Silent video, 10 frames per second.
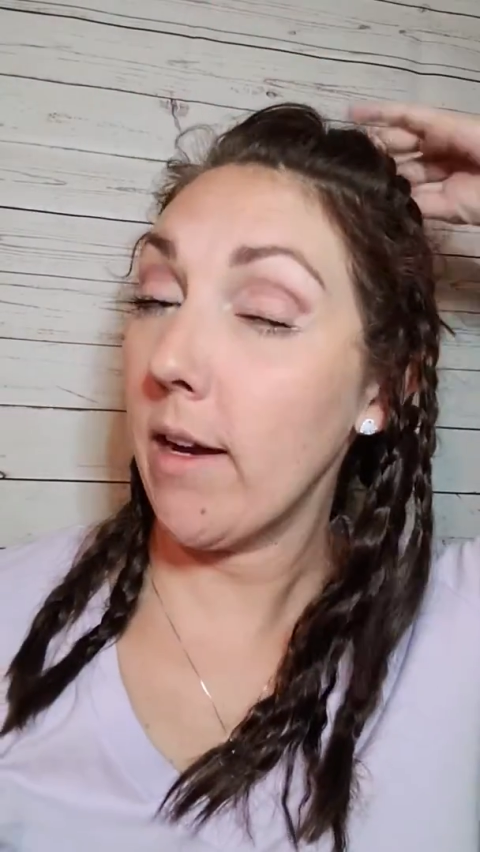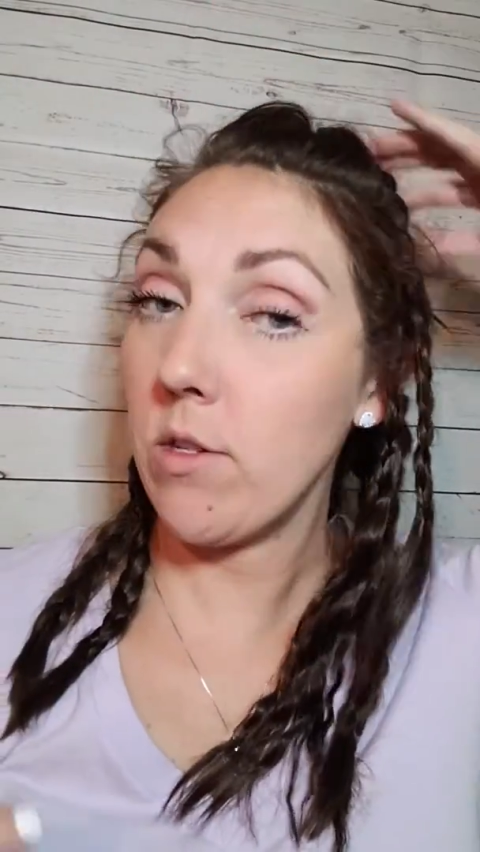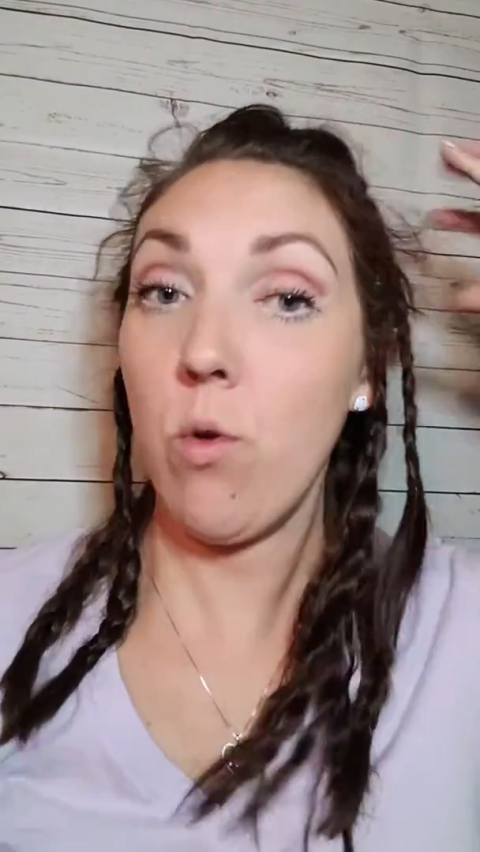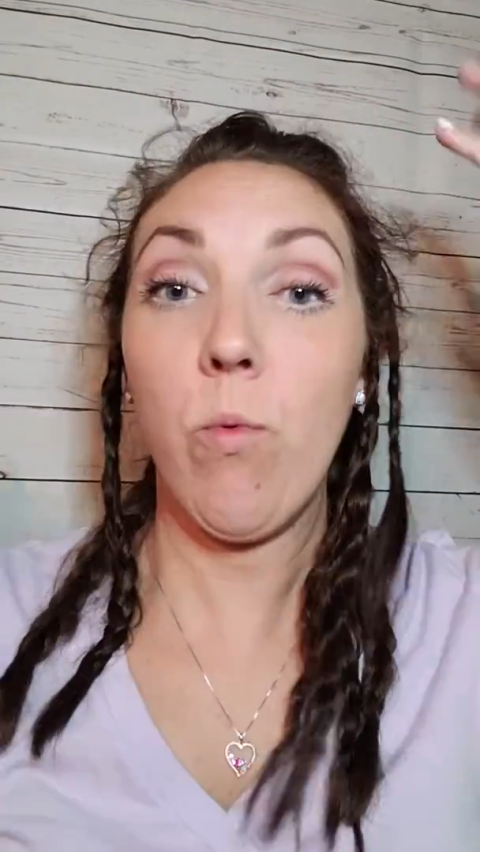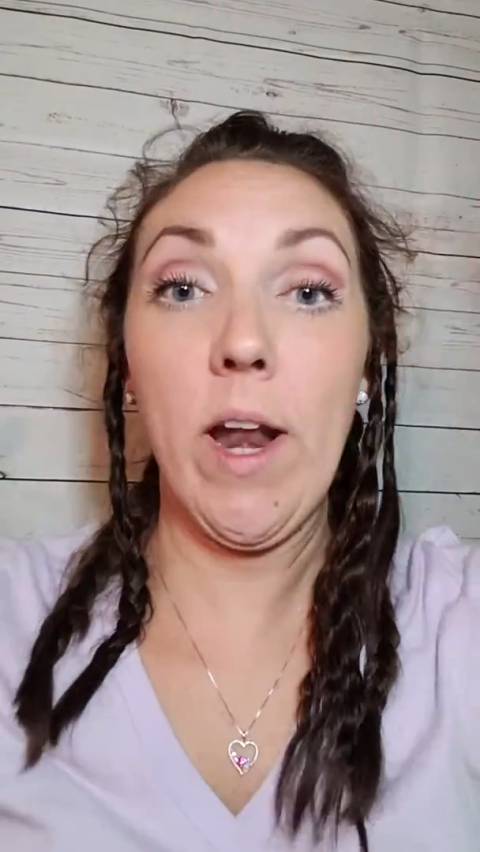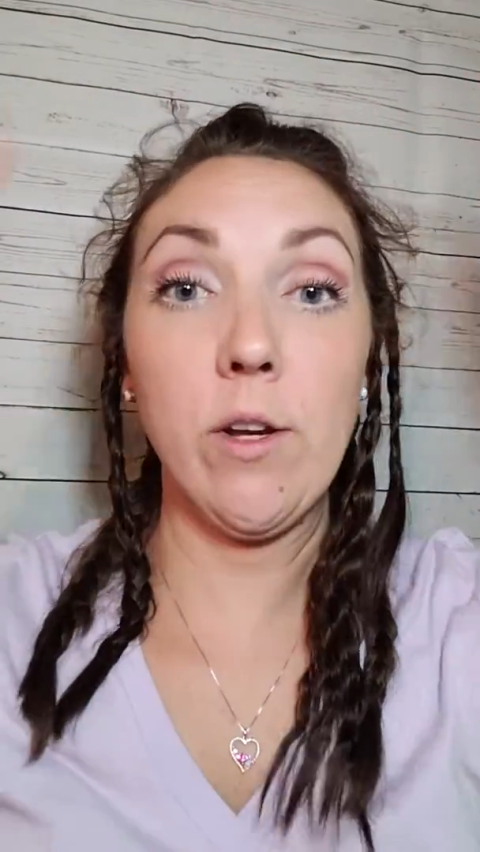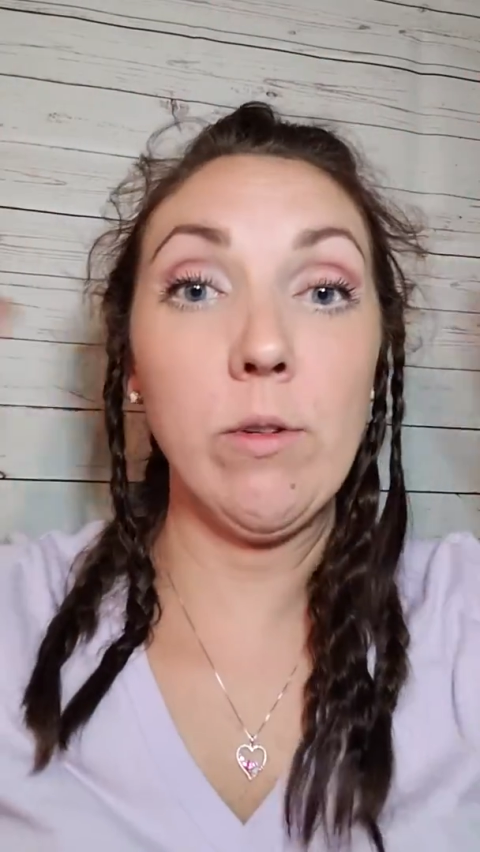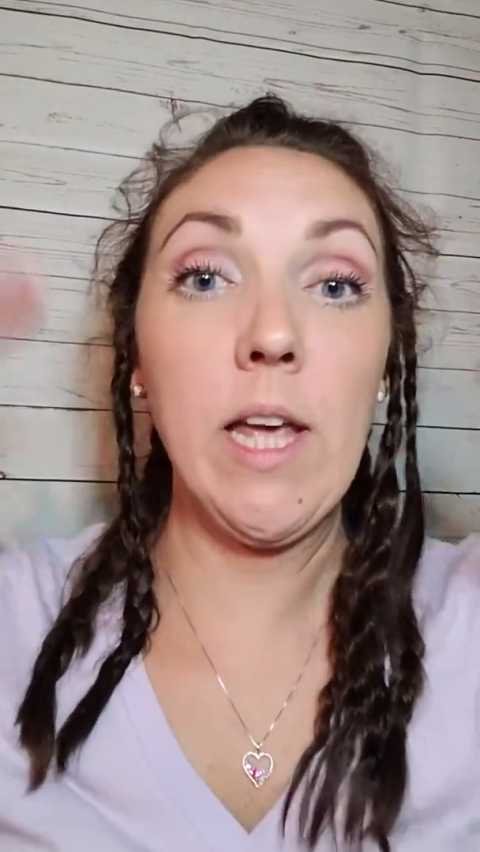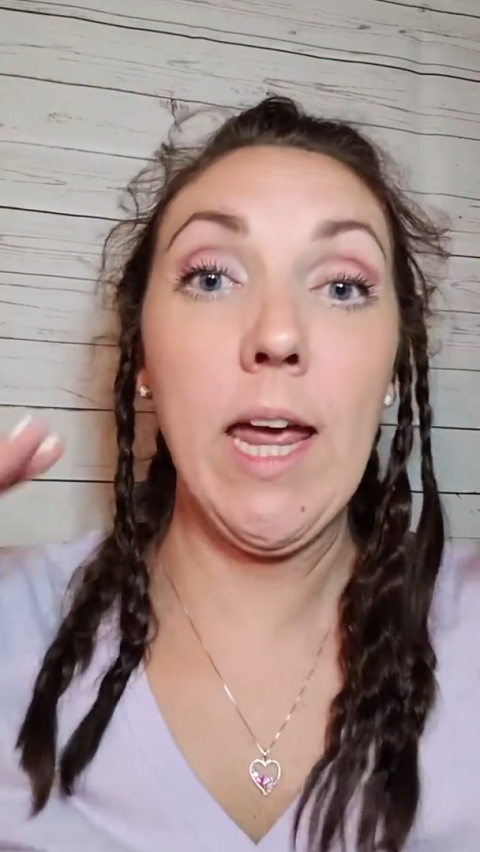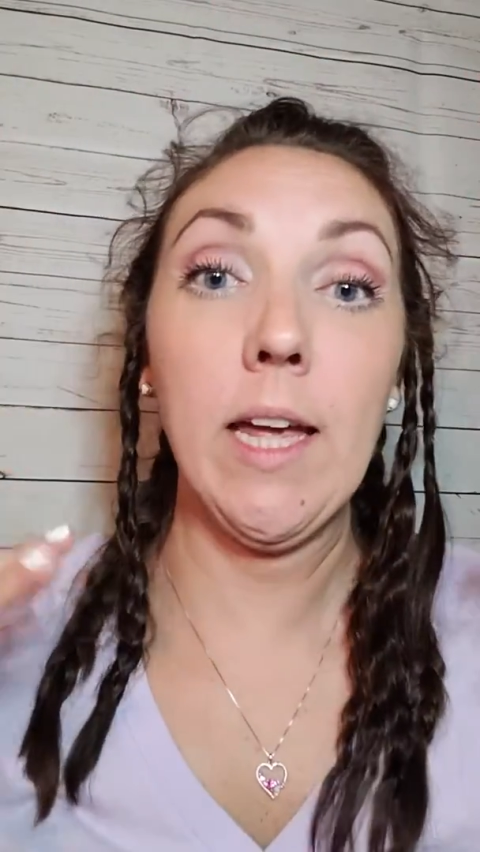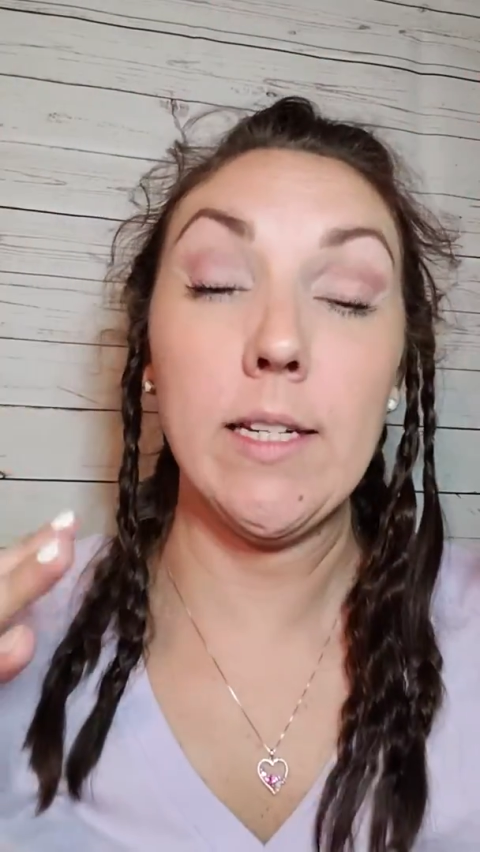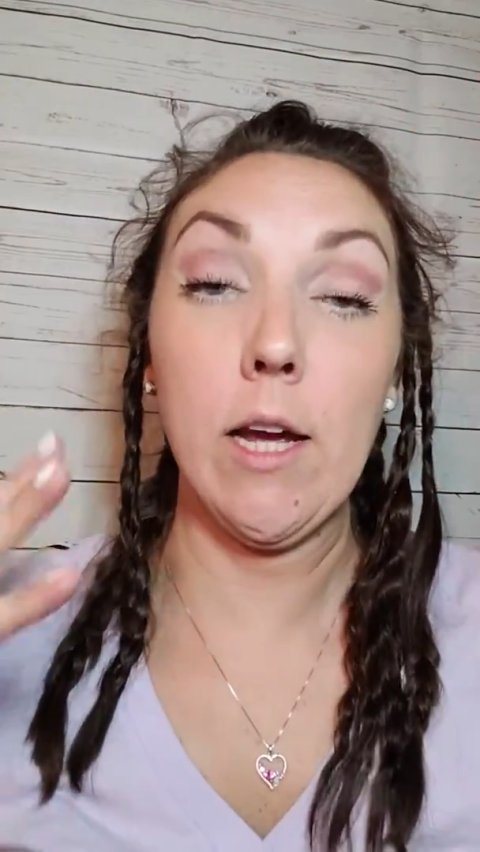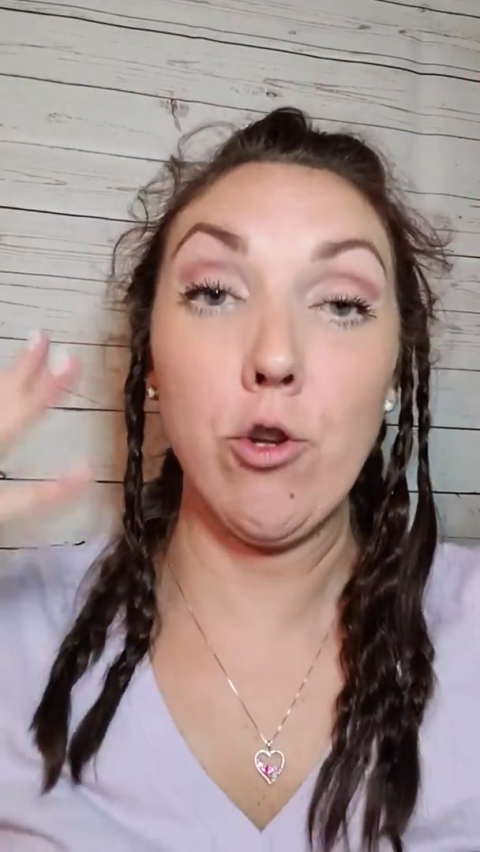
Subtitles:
So when I do take it down,